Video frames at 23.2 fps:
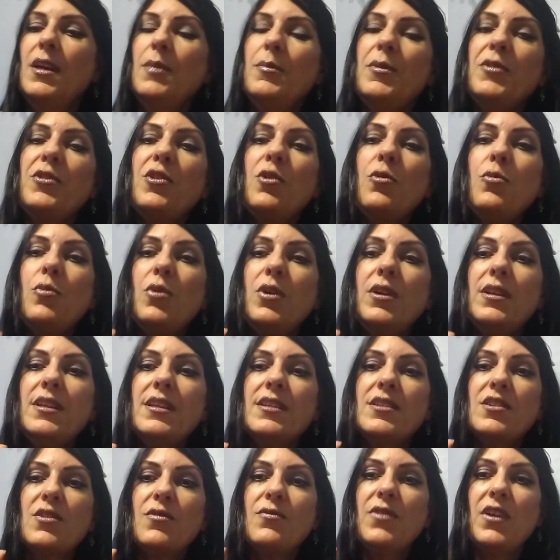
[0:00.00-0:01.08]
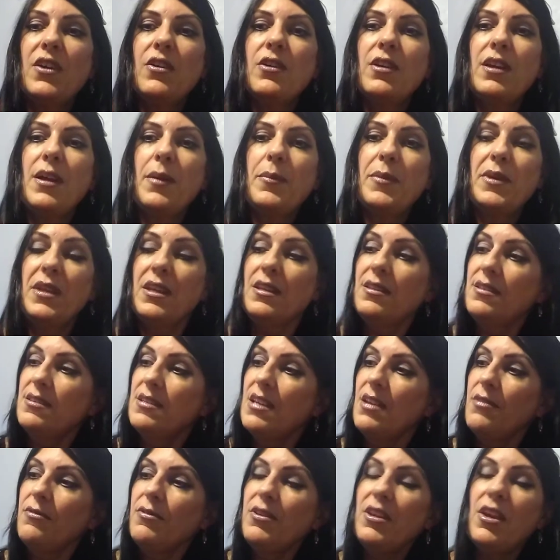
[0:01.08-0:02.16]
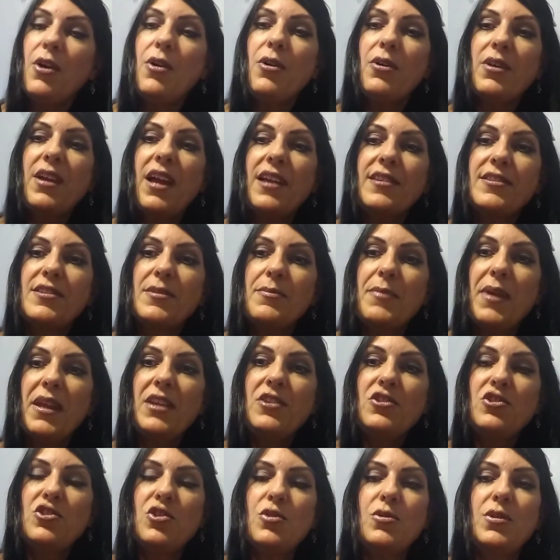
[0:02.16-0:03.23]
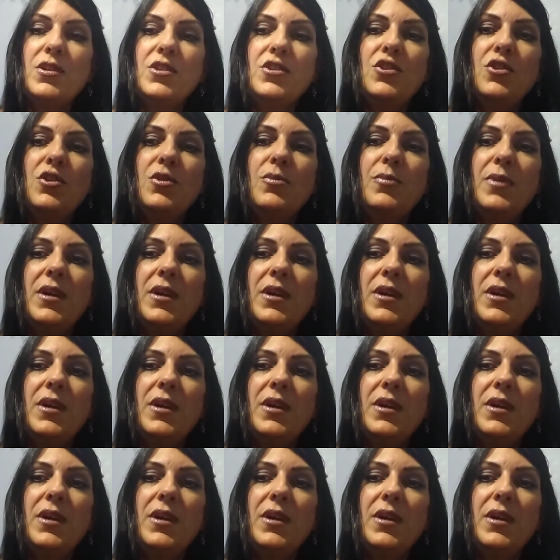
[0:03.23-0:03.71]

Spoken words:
But the wood is a very, I mean, it's definitely got some age to it too.